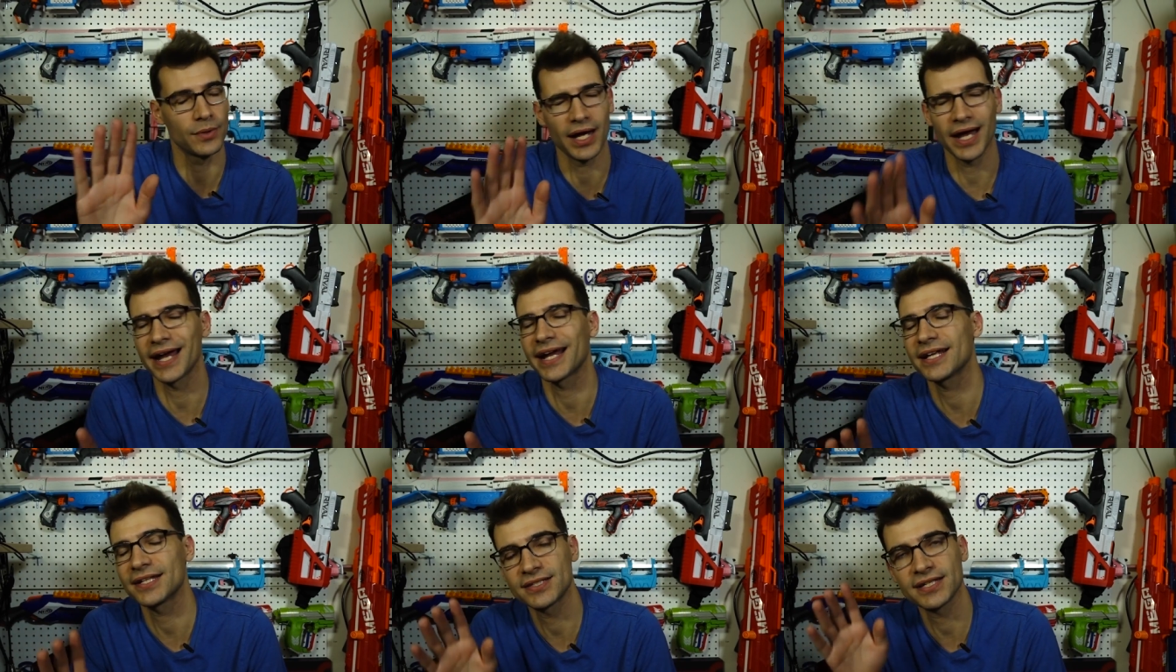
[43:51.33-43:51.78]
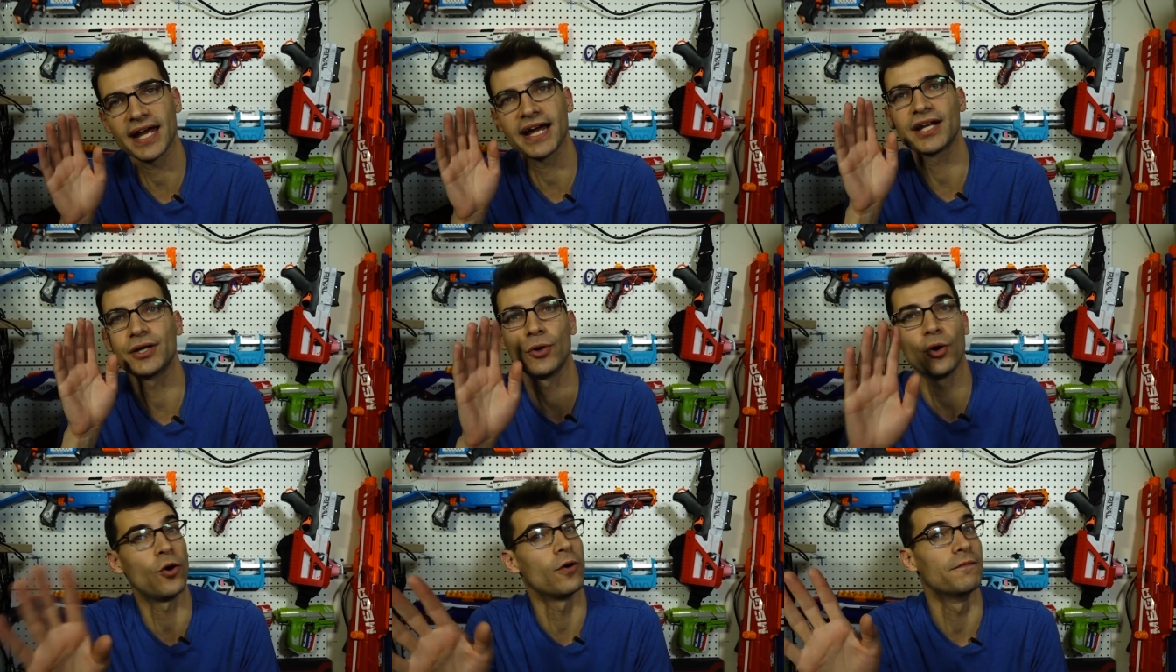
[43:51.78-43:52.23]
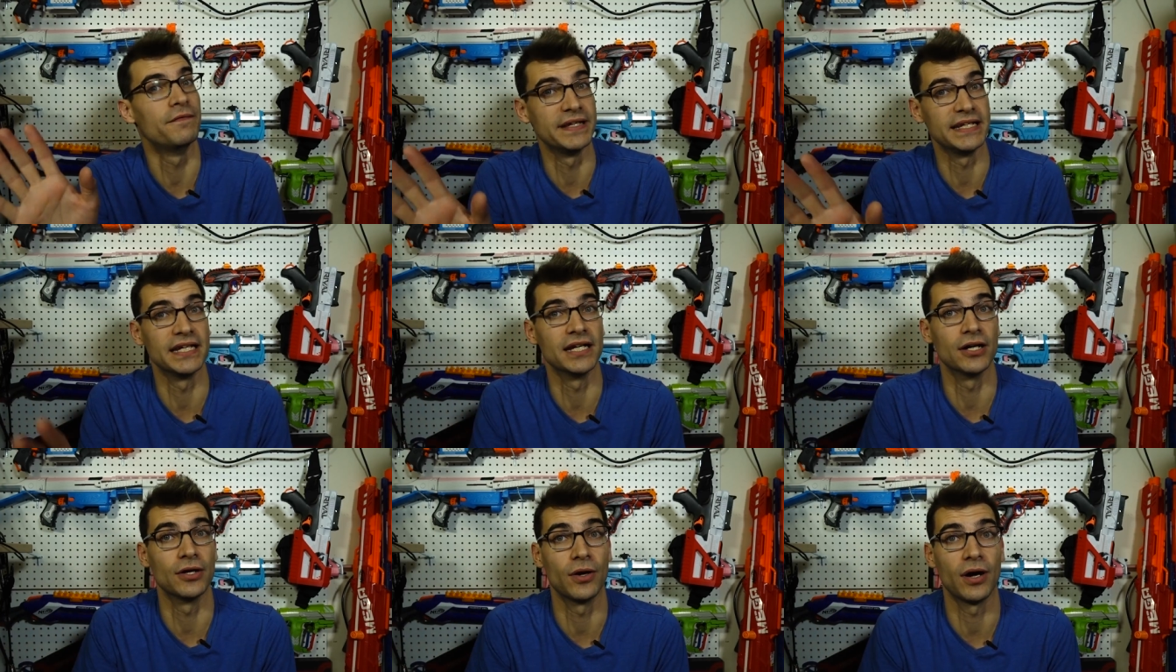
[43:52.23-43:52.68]
I could I could do a whole
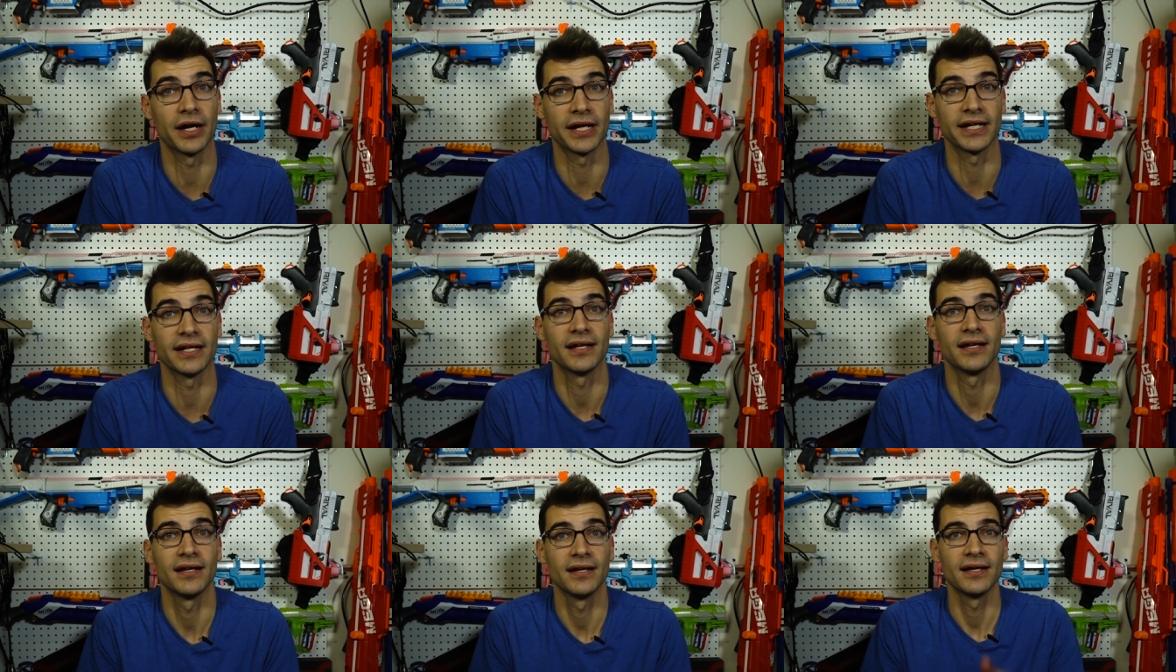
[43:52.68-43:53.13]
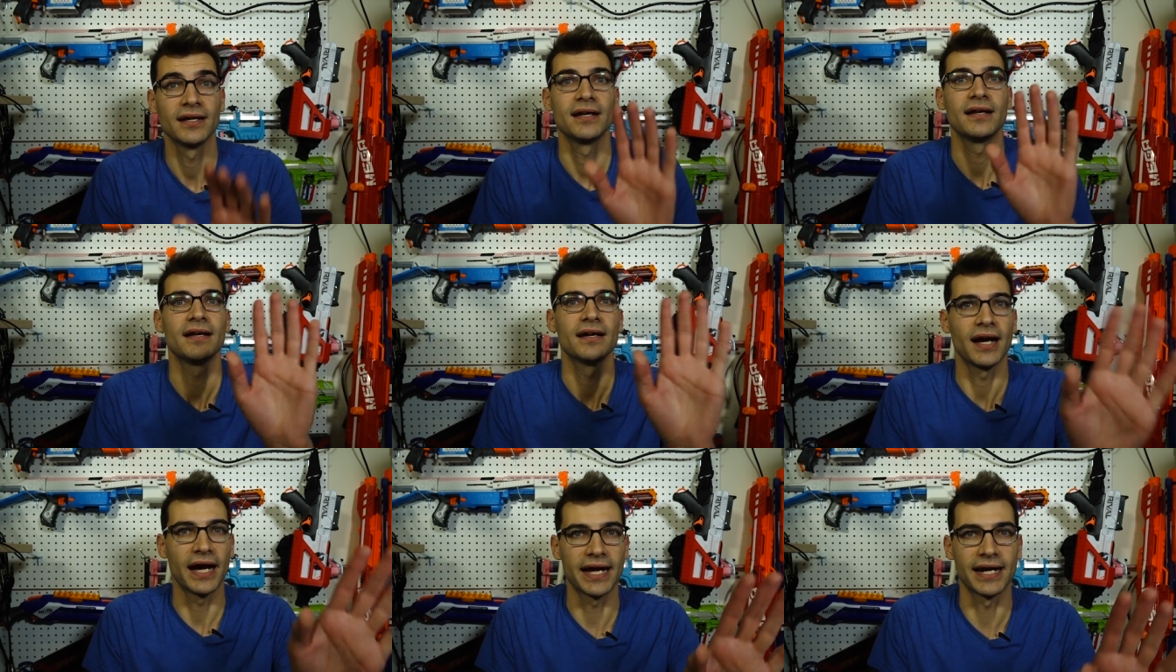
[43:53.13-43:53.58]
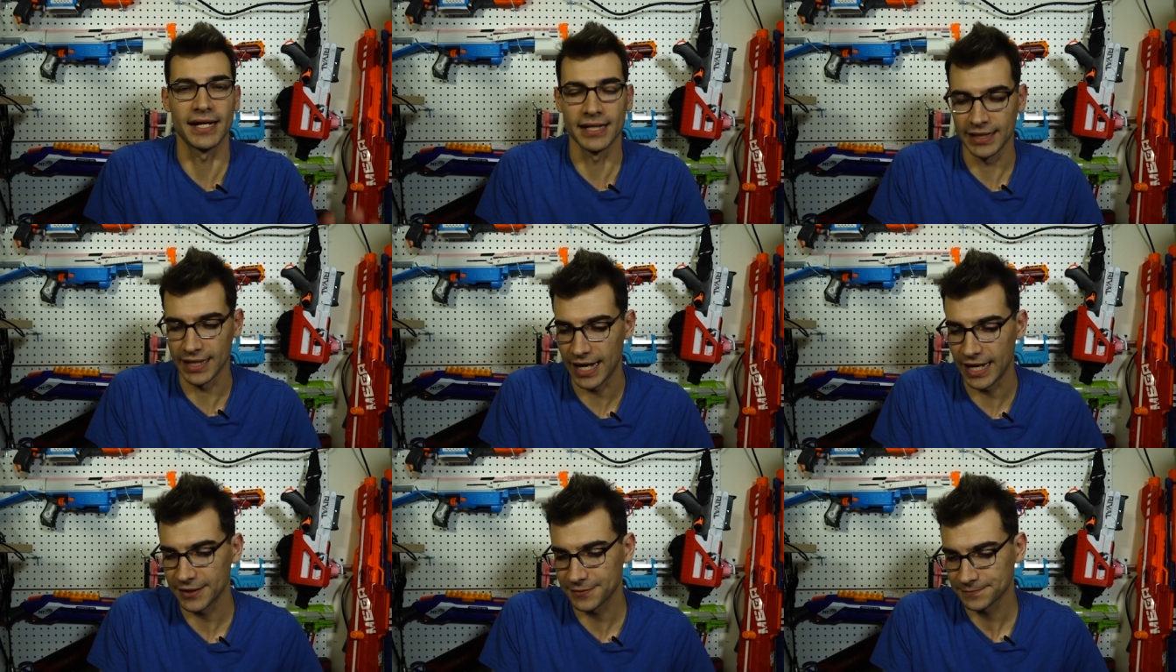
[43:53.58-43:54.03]
video on it. I did a
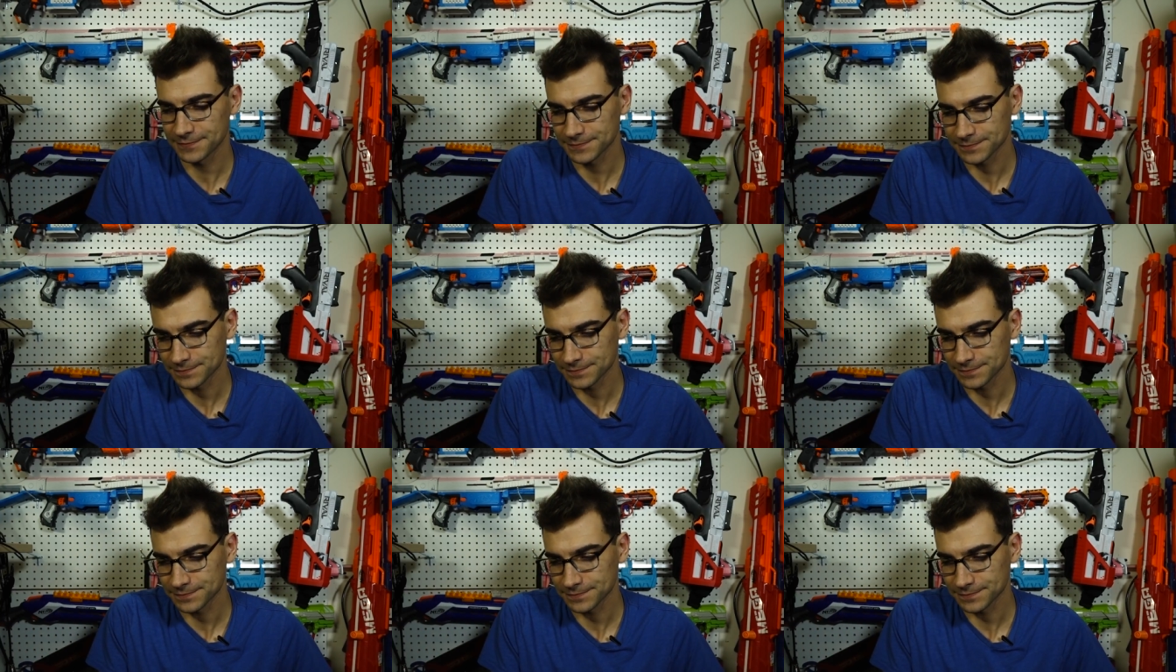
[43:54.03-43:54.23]
lot.